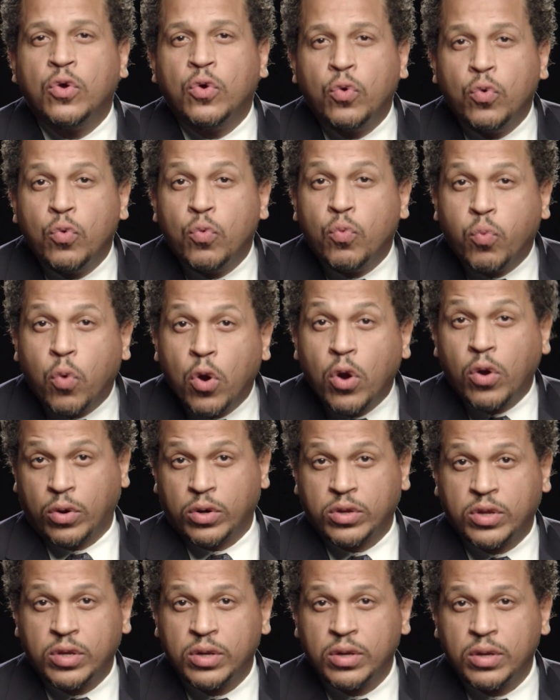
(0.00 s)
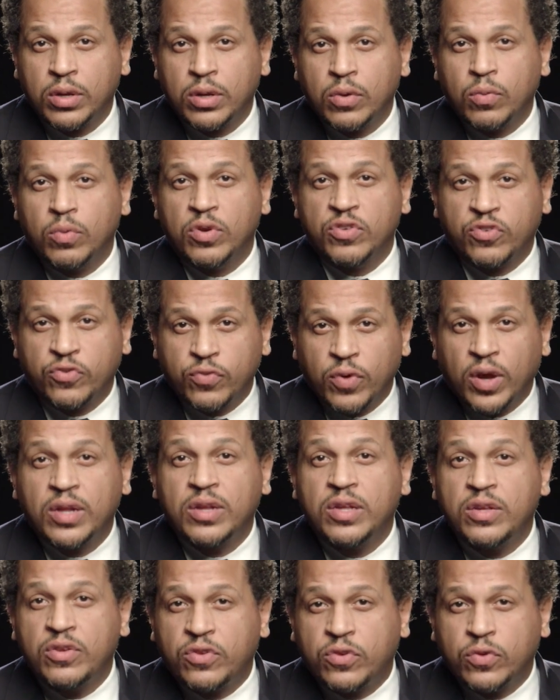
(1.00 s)
who worked with
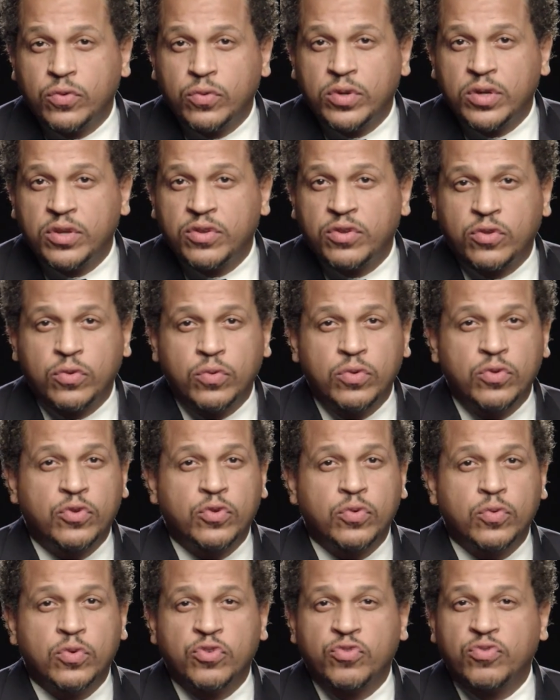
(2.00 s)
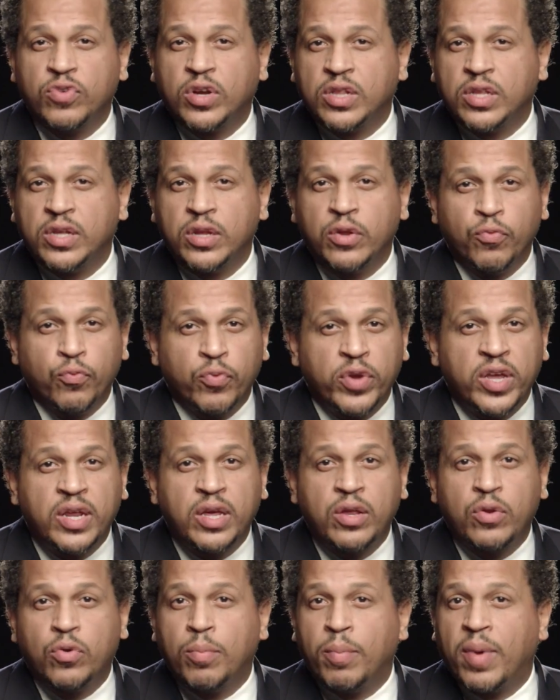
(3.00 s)
struggling students who are struggling in
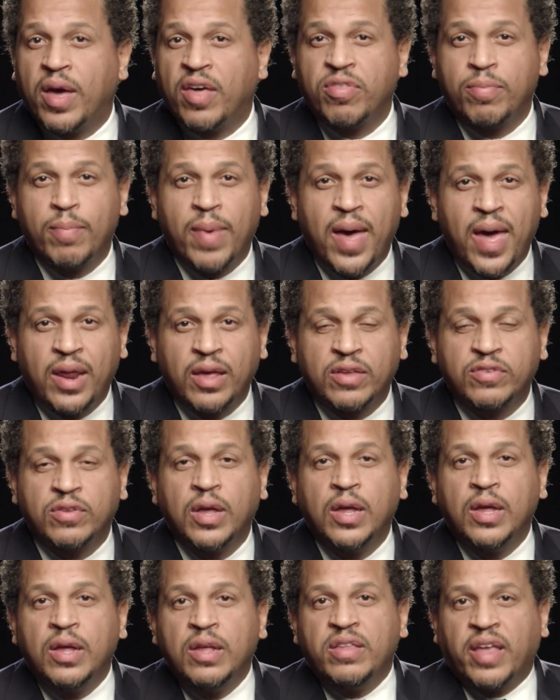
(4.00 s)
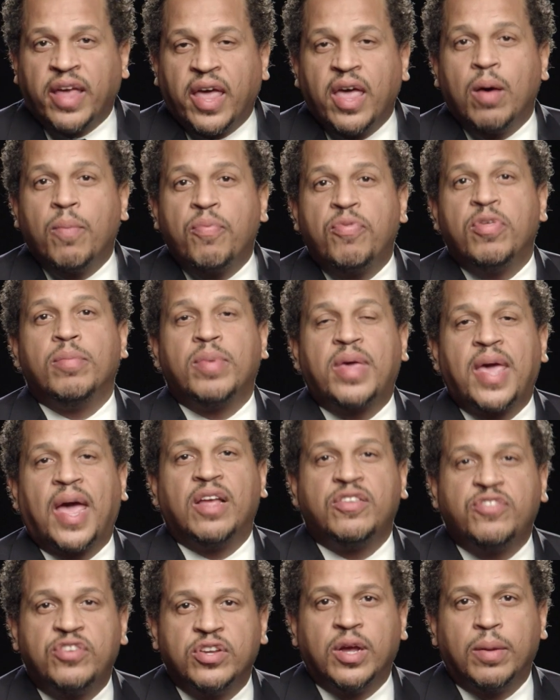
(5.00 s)
reading or mathematics, to help them
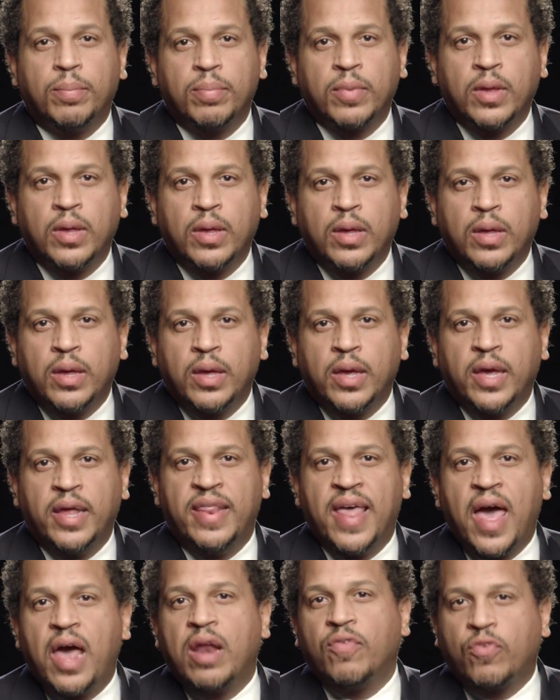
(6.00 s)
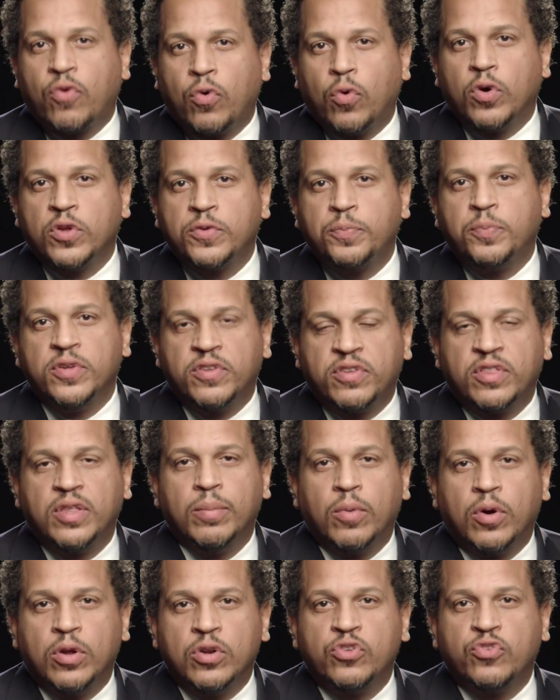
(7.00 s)
catch up. And that, of course, puts
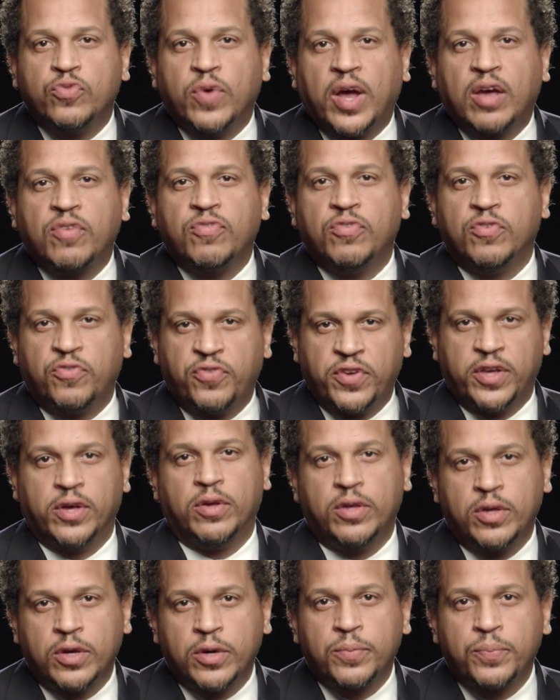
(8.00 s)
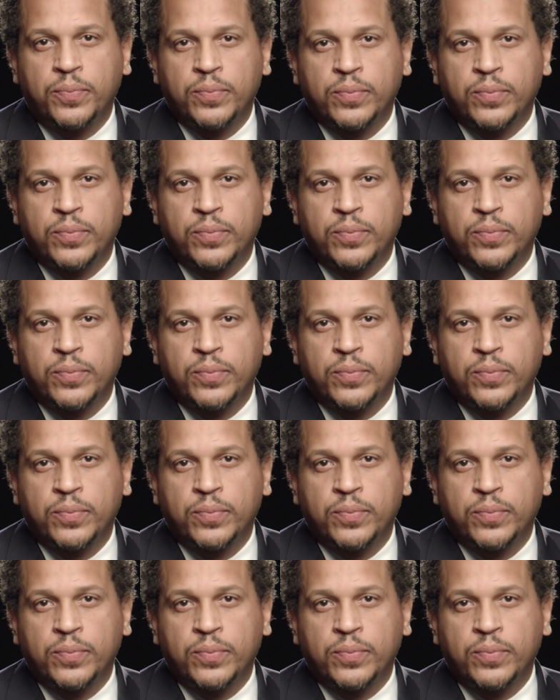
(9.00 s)
them on a track for failure.